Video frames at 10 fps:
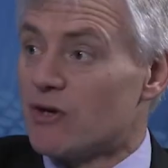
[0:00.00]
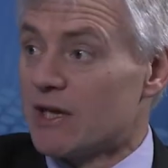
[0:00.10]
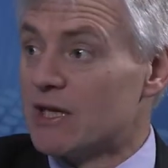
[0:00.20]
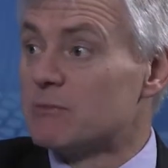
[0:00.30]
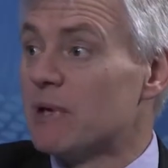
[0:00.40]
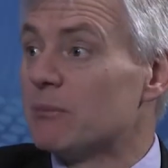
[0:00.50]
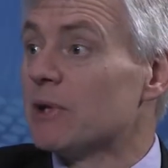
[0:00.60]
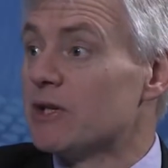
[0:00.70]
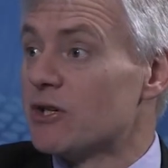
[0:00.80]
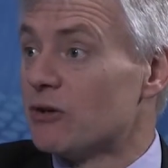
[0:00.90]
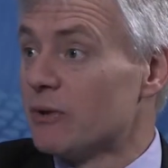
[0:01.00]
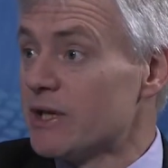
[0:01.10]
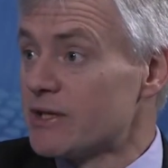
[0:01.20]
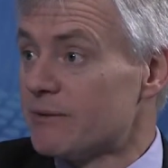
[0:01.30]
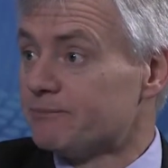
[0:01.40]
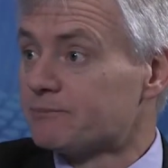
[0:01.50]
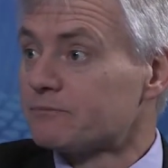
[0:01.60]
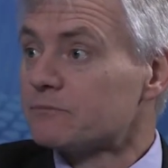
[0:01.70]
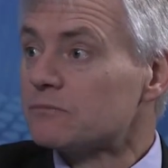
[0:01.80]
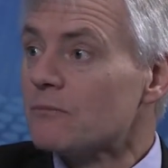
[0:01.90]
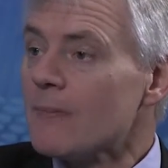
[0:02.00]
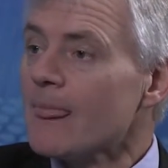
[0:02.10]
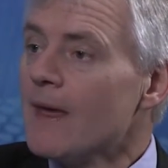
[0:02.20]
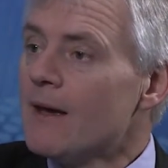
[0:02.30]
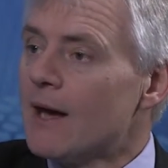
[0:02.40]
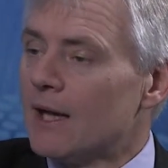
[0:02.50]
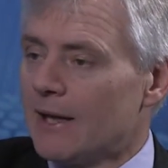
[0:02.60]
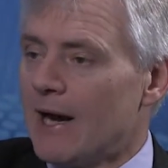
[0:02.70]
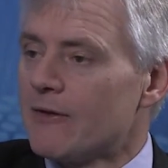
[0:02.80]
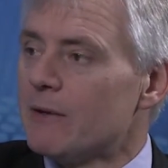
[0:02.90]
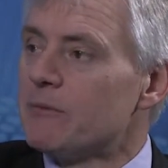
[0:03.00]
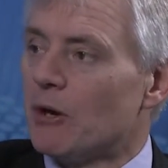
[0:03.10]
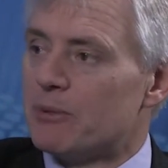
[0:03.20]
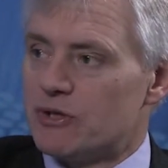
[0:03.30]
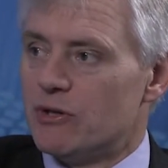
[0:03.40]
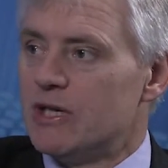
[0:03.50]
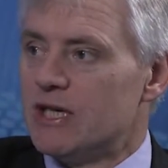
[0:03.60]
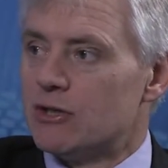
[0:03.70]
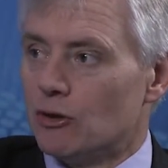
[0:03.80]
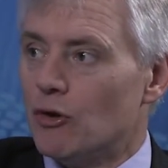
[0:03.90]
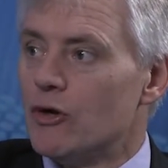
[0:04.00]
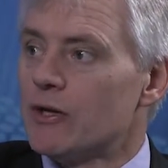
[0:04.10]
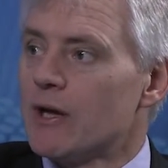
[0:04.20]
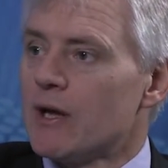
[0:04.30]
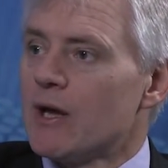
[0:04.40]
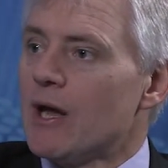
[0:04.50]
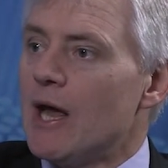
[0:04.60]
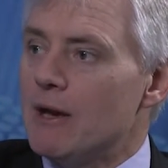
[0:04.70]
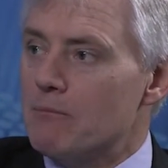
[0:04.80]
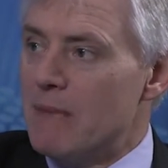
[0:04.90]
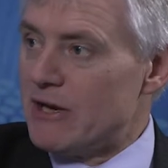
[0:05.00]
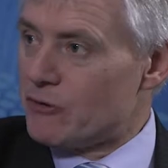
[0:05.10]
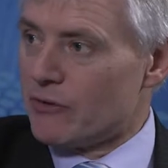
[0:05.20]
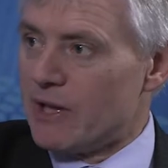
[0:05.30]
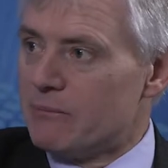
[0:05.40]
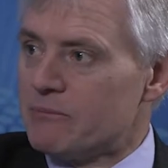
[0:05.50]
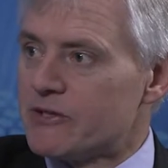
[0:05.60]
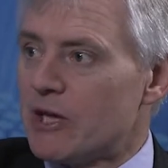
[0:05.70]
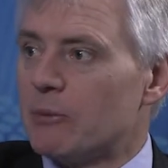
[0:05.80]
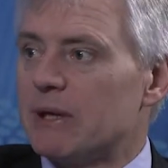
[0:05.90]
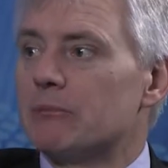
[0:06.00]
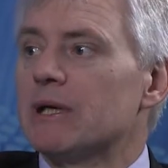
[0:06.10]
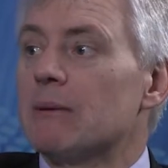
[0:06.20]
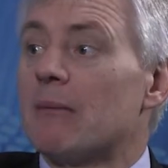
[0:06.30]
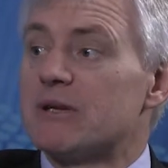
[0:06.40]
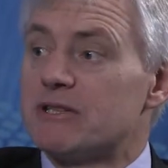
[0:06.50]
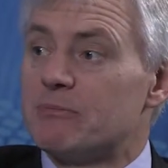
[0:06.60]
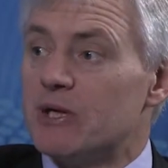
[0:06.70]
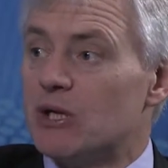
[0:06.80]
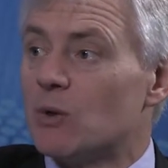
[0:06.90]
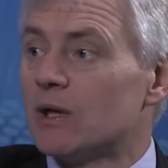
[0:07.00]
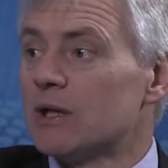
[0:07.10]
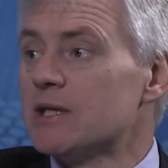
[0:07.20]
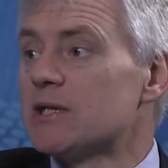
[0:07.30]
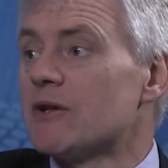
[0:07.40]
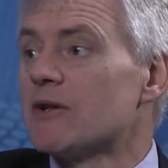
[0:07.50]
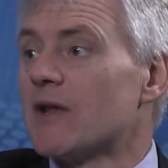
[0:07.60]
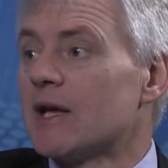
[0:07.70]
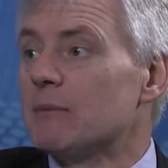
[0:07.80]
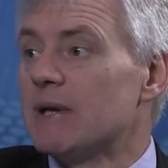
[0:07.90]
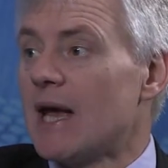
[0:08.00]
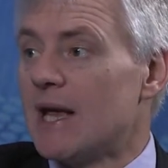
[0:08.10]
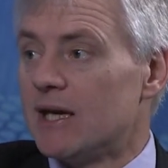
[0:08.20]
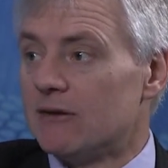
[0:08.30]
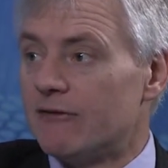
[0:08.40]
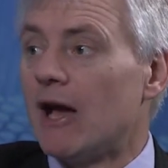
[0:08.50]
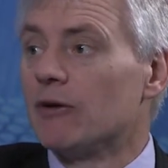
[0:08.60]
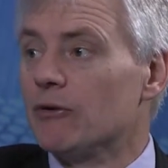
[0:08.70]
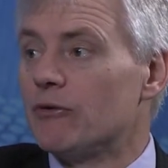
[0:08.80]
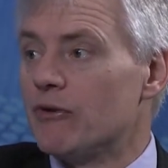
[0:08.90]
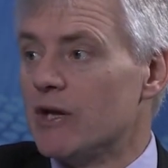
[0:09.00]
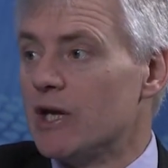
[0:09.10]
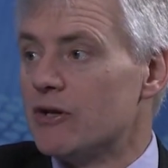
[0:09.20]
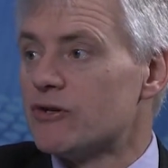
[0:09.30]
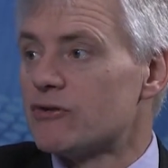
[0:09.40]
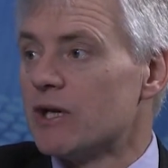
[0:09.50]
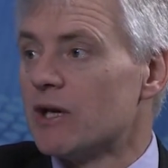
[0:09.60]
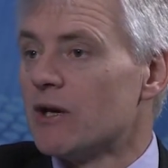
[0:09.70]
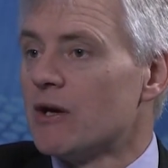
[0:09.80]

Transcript: attract these people into careers, allow them the opportunity to learn and mentor them so that we can bring them up to speed quickly so that they can be adding value to the industry.